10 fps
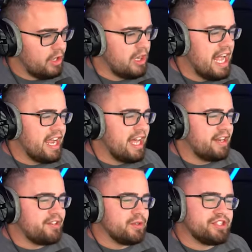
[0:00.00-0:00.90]
all I
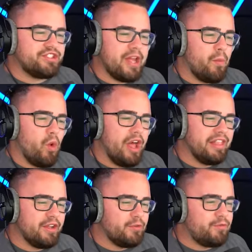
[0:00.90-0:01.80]
got to do is step one
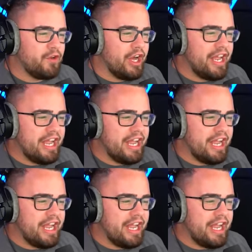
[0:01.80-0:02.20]
little foot